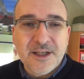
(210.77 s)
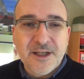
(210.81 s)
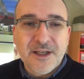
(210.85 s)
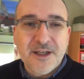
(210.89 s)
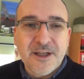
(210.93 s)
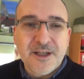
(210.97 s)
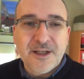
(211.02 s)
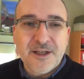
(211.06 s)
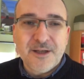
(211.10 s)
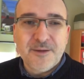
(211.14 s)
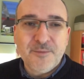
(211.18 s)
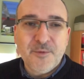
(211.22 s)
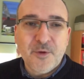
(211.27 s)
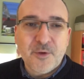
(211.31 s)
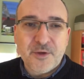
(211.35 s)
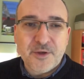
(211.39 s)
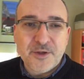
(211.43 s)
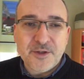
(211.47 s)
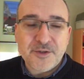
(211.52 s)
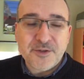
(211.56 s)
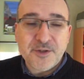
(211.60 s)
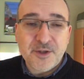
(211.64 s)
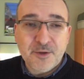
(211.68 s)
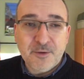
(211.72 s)
I'm not gonna
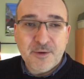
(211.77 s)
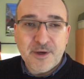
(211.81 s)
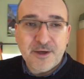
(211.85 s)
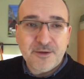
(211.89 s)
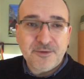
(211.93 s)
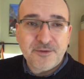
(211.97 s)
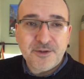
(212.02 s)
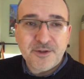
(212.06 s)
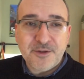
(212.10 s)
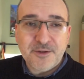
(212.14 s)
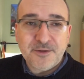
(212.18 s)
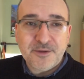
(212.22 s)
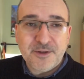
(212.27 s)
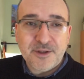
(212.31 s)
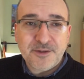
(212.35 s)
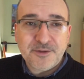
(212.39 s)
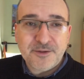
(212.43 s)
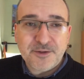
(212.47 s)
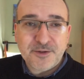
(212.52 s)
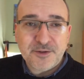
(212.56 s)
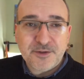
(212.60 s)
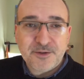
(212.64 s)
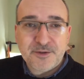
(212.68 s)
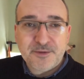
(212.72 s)
sit around and
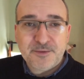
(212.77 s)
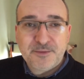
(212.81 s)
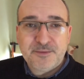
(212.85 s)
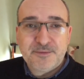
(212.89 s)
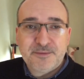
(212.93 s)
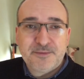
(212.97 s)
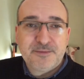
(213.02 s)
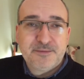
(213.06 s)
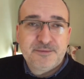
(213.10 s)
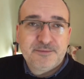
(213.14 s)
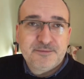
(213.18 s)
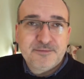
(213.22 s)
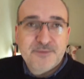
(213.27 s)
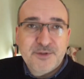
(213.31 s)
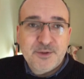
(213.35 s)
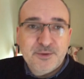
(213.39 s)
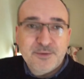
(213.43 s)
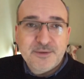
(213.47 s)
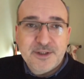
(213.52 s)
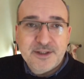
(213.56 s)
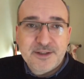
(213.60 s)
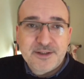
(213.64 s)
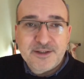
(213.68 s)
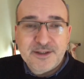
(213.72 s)
just do
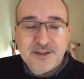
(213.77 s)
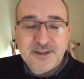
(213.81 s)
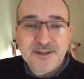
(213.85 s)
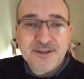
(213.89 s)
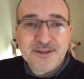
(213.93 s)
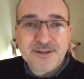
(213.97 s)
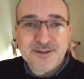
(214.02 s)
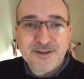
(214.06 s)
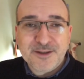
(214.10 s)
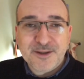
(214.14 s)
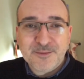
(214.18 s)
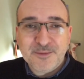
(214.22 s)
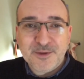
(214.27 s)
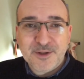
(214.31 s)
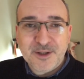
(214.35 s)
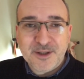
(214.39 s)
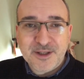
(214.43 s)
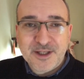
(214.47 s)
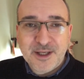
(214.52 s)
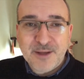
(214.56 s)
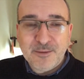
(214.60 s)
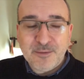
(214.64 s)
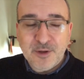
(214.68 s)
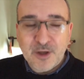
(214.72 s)
nothing. I'm gonna
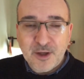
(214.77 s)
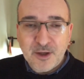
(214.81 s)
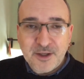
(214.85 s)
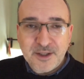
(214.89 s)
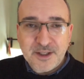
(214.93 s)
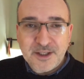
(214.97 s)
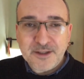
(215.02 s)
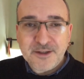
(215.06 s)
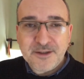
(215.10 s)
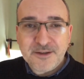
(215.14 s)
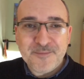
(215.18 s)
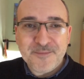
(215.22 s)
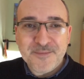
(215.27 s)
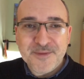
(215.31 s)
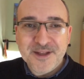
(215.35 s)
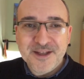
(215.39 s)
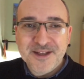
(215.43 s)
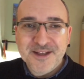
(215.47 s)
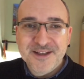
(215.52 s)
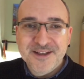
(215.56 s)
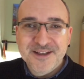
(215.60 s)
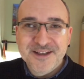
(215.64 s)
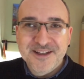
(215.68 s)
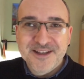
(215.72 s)
keep learning.
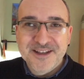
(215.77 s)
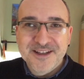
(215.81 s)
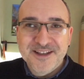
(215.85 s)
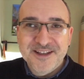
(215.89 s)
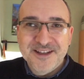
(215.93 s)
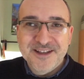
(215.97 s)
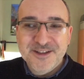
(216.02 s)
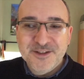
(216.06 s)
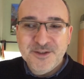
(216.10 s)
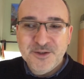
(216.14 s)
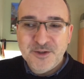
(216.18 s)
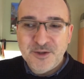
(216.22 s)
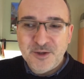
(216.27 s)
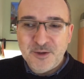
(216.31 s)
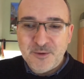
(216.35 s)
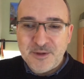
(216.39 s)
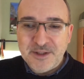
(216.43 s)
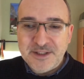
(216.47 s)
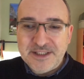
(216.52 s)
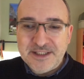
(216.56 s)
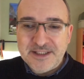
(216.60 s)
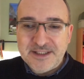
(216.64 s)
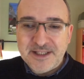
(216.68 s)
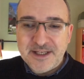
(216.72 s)
So I
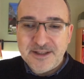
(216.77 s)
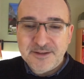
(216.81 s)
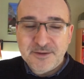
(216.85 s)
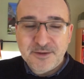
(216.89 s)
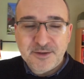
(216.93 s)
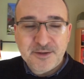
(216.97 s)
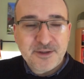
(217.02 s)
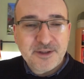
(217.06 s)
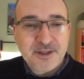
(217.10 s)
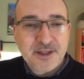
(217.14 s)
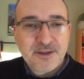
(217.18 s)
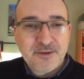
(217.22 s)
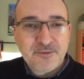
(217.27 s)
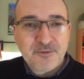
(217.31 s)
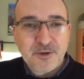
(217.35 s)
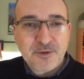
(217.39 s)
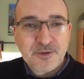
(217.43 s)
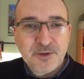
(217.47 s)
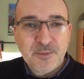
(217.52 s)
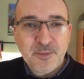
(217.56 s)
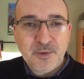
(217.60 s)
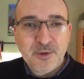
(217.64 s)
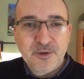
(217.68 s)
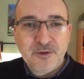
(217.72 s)
did that and then wrote a
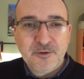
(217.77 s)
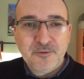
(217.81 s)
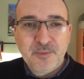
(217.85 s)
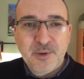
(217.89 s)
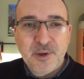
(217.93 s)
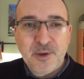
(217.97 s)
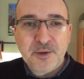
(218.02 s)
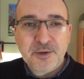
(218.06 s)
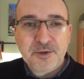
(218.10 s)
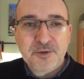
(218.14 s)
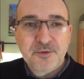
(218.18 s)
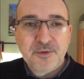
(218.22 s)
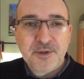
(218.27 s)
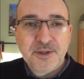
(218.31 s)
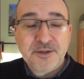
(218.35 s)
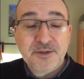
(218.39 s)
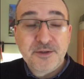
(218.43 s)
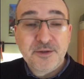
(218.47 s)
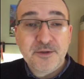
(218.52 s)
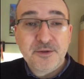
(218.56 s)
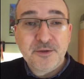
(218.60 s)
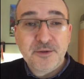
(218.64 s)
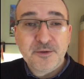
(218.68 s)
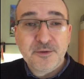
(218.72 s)
book of poetry
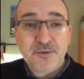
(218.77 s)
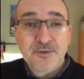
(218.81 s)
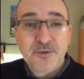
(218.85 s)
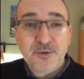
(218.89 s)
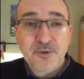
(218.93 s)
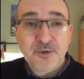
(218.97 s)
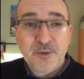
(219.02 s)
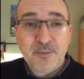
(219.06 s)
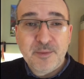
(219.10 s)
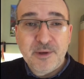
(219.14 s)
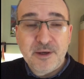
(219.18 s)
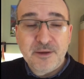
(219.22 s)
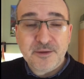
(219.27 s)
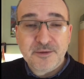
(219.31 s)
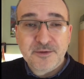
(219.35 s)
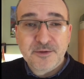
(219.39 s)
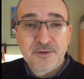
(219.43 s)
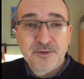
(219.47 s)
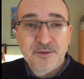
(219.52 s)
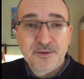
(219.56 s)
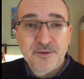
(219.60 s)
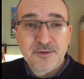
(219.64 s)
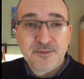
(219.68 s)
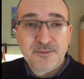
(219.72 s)
to talk about
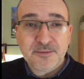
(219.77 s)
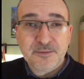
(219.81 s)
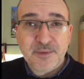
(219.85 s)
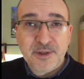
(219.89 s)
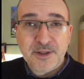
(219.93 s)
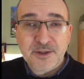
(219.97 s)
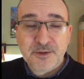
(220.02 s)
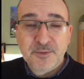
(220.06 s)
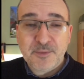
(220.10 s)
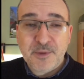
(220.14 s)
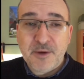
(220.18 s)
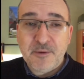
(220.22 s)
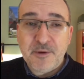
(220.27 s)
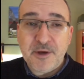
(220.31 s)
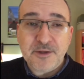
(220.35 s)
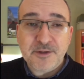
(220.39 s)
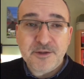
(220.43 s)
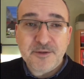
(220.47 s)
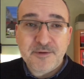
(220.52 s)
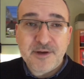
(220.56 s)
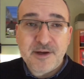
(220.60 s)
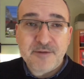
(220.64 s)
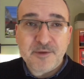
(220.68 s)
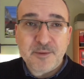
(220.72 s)
my experience
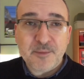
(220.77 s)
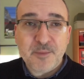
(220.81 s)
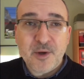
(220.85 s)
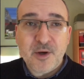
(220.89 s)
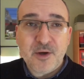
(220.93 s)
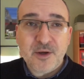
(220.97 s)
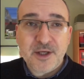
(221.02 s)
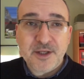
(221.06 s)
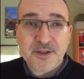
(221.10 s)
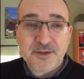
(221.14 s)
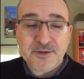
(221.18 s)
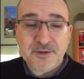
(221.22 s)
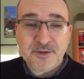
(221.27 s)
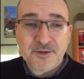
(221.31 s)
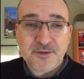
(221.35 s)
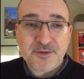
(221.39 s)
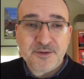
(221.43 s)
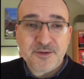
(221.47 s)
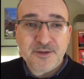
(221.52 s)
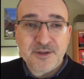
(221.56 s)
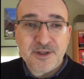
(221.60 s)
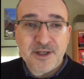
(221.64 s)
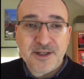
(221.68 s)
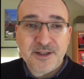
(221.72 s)
of having Parkinson's.
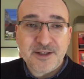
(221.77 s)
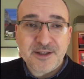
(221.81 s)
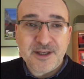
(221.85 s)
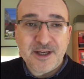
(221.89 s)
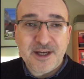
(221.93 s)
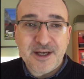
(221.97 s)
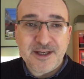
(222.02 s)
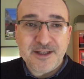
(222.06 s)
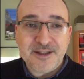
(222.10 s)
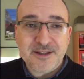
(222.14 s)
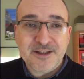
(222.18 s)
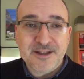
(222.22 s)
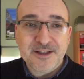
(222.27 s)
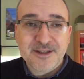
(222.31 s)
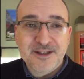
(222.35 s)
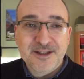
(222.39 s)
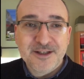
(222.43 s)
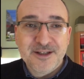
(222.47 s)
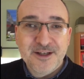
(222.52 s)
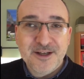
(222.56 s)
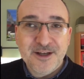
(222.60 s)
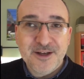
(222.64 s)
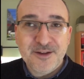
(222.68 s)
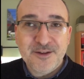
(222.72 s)
And again,
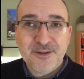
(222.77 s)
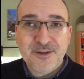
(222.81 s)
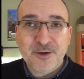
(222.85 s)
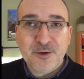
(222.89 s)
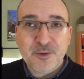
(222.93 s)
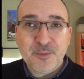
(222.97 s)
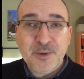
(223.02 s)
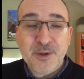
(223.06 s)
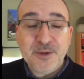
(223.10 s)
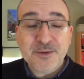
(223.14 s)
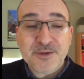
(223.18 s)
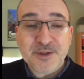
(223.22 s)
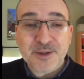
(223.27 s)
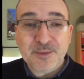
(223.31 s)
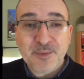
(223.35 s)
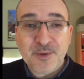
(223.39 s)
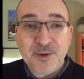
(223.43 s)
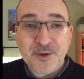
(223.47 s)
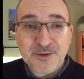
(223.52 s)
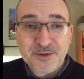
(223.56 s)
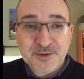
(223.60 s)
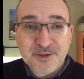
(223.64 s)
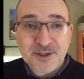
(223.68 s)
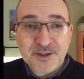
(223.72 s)
a therapeutic
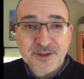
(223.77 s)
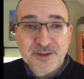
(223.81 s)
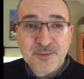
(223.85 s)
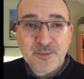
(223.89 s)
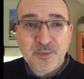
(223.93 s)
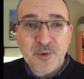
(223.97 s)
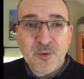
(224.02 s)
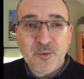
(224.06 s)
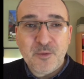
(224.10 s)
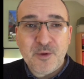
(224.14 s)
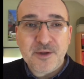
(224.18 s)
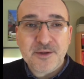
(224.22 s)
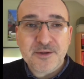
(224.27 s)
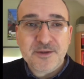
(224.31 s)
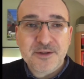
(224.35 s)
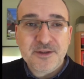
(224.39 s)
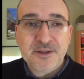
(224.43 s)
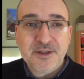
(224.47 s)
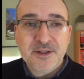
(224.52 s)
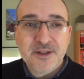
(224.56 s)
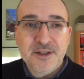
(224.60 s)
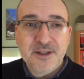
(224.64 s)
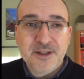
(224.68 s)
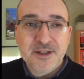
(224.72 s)
process, but one
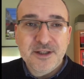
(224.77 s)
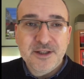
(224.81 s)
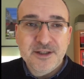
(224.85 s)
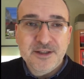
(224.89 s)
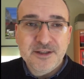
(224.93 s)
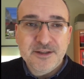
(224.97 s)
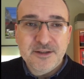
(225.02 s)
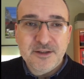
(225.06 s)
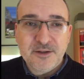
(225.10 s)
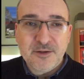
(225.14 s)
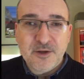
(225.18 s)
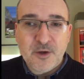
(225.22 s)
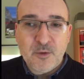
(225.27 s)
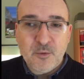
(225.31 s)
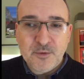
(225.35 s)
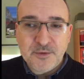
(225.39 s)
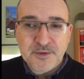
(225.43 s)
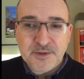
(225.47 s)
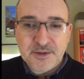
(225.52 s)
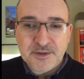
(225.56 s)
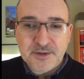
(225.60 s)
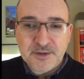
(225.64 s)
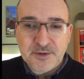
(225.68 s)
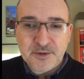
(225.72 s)
that I
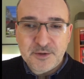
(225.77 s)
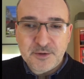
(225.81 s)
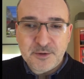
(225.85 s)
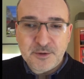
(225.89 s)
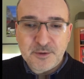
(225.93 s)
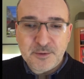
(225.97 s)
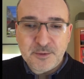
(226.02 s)
wanted to do